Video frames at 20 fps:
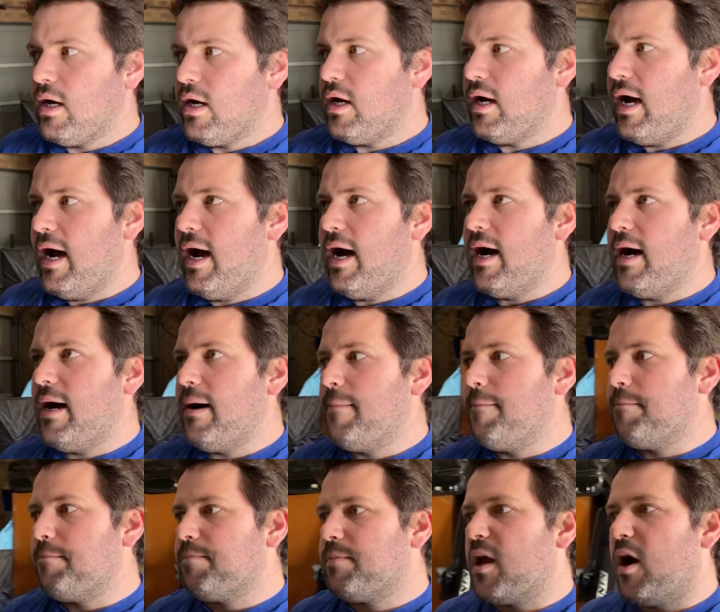
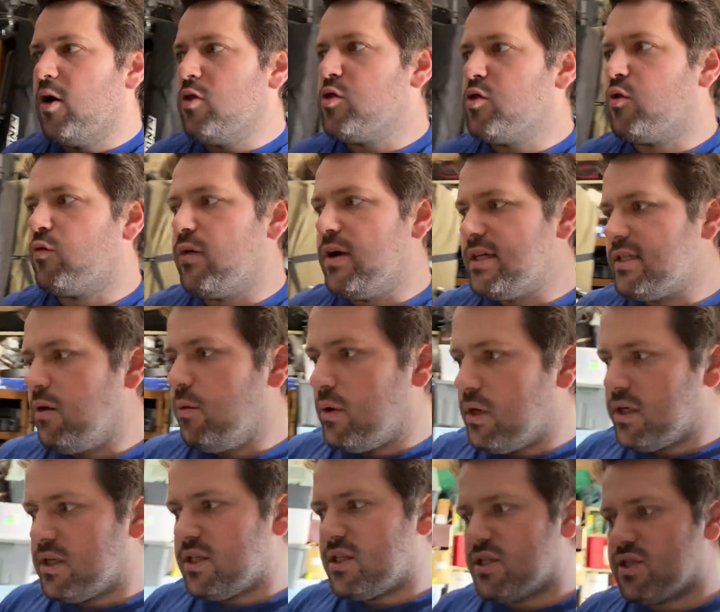the reason I
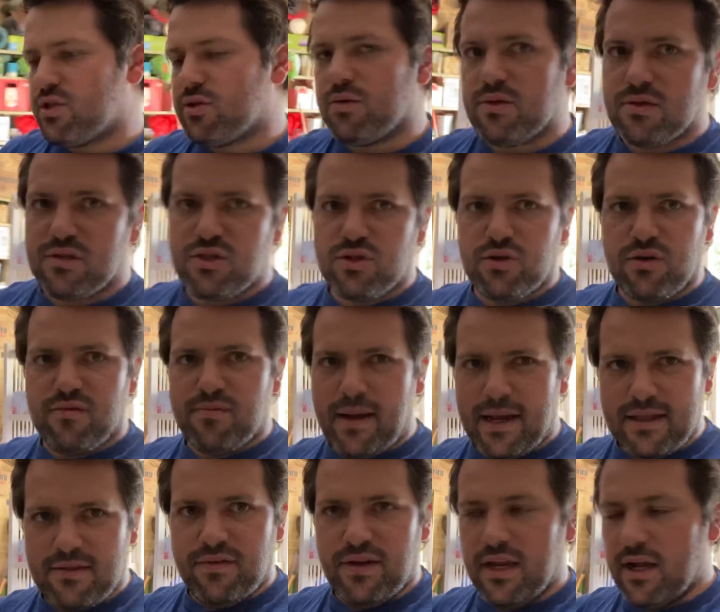wanted to sort of
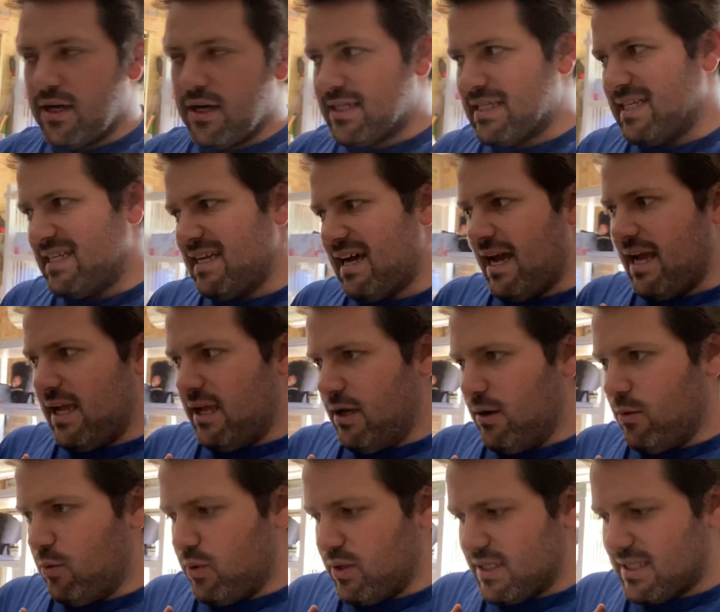make the video today
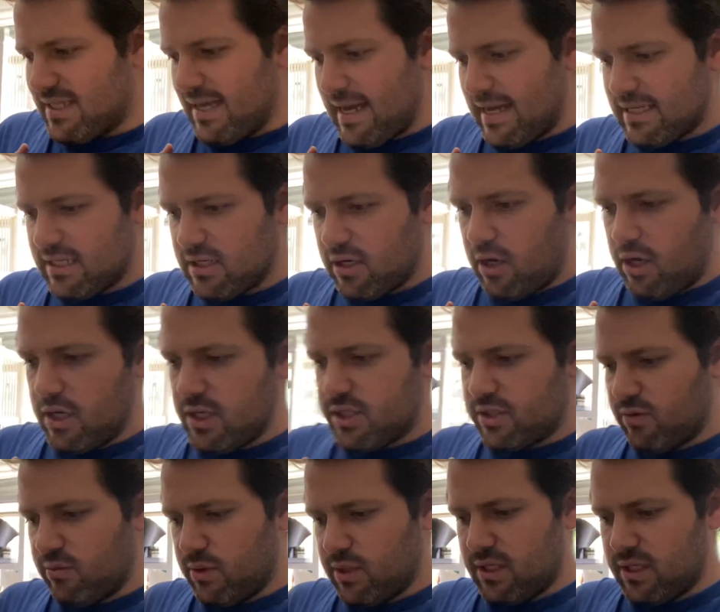was that I
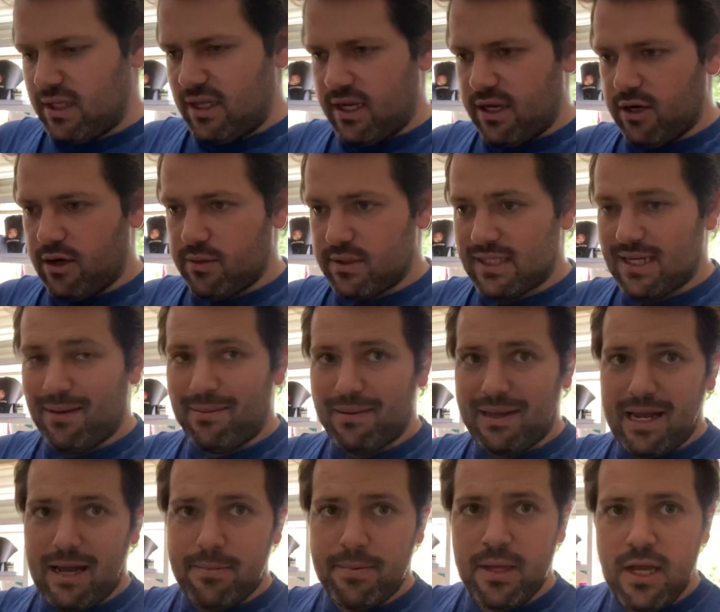sort of wanted to let you know what's
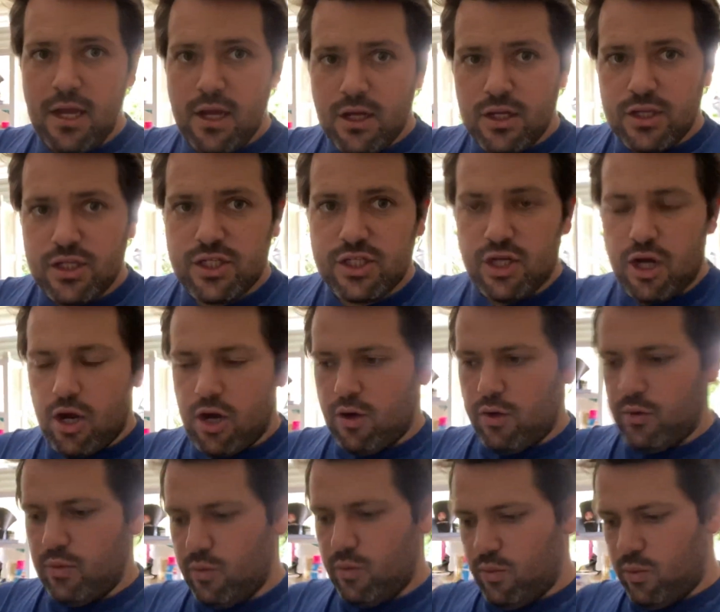coming up.
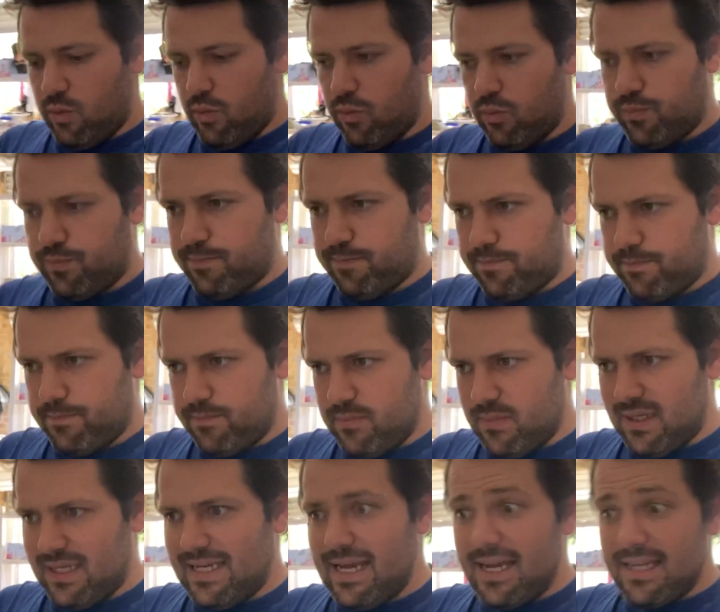So
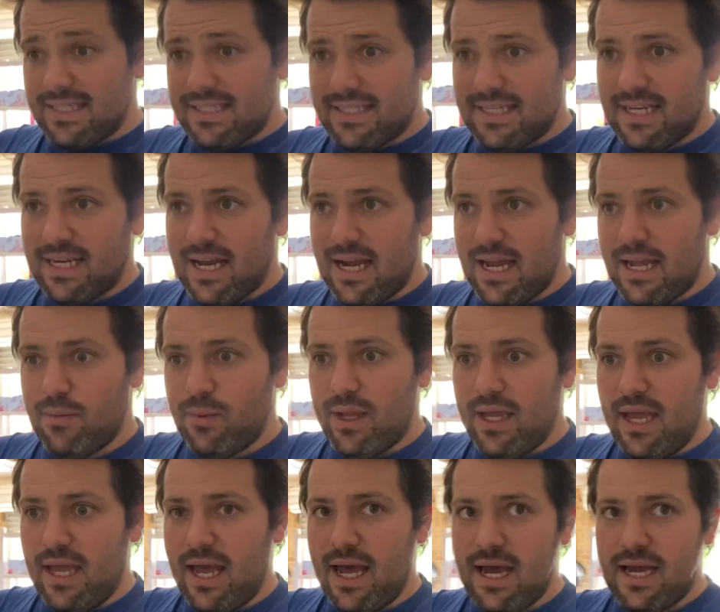yesterday
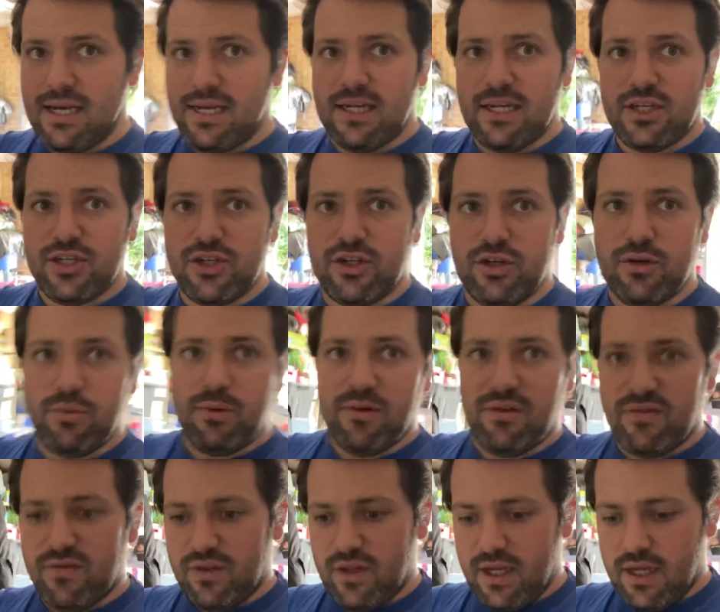we had an issue
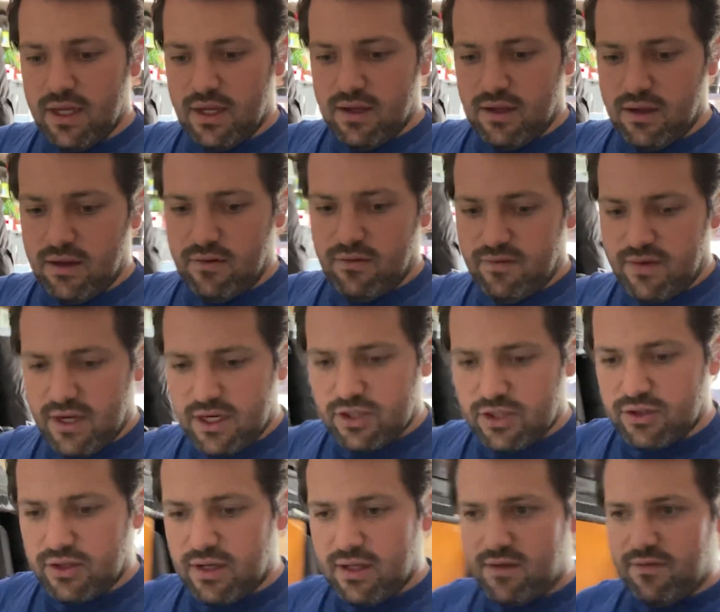with the
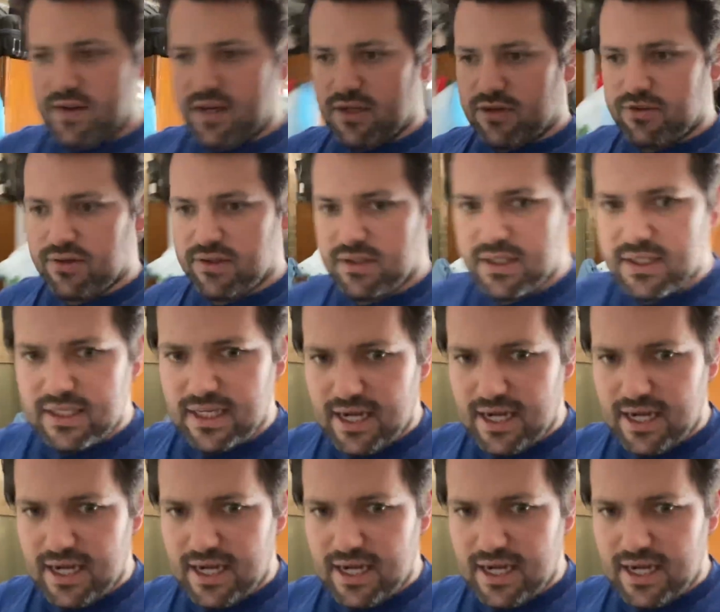Vectra. The Vectra's